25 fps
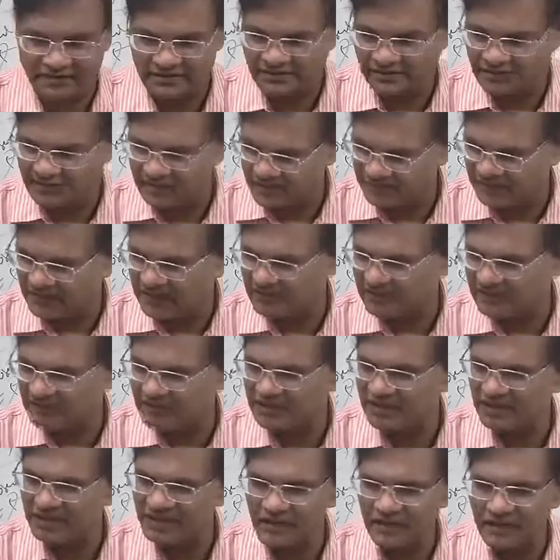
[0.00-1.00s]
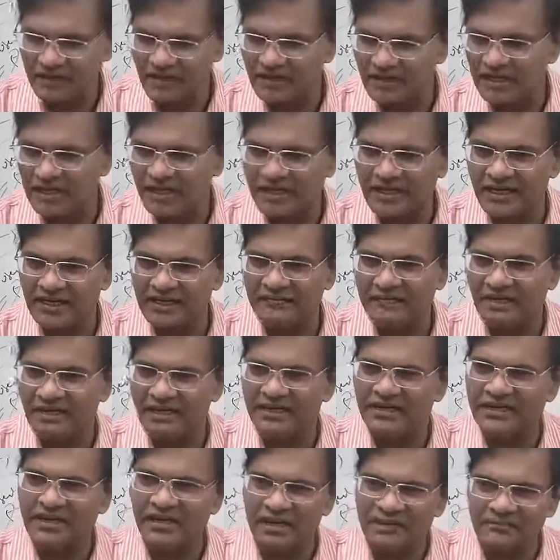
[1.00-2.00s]
You are not directly involved in
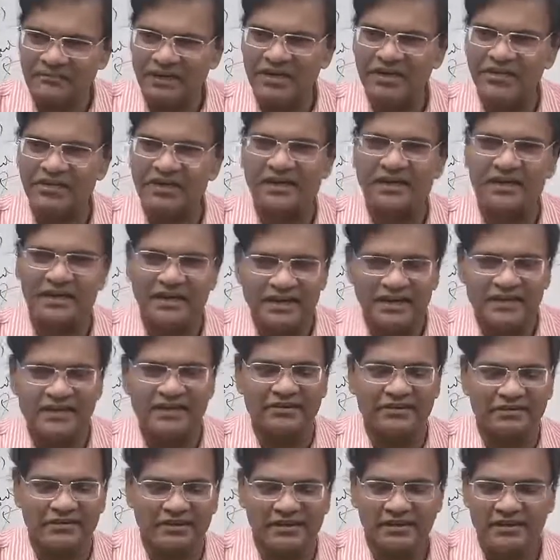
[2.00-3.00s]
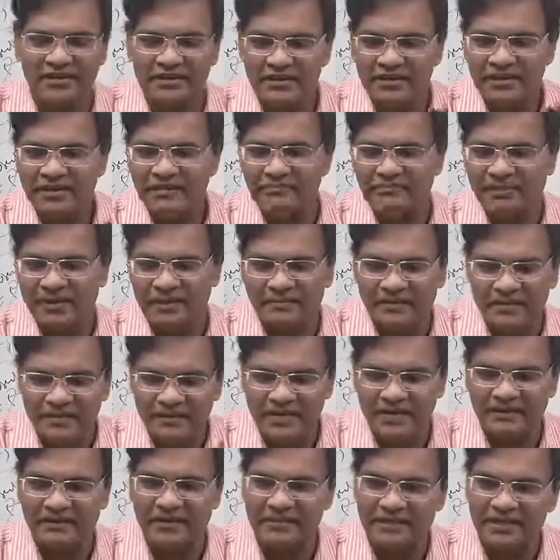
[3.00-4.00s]
the crime, but you are connected to the people who
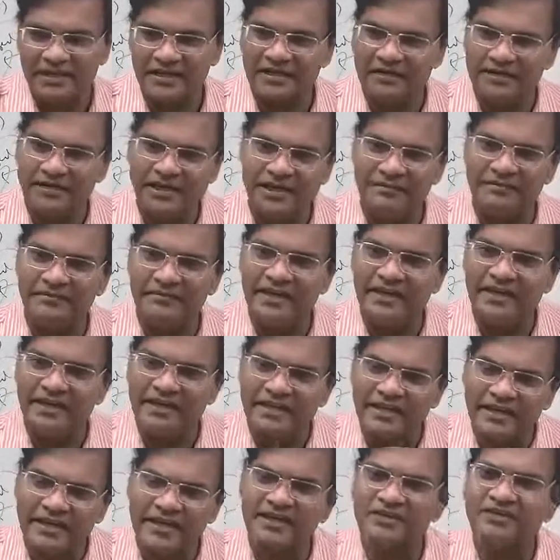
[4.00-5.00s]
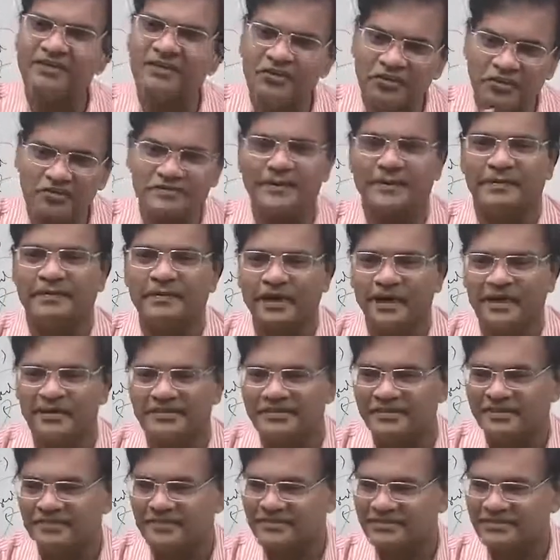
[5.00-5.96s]
have committed the crime. They can arrest those people also.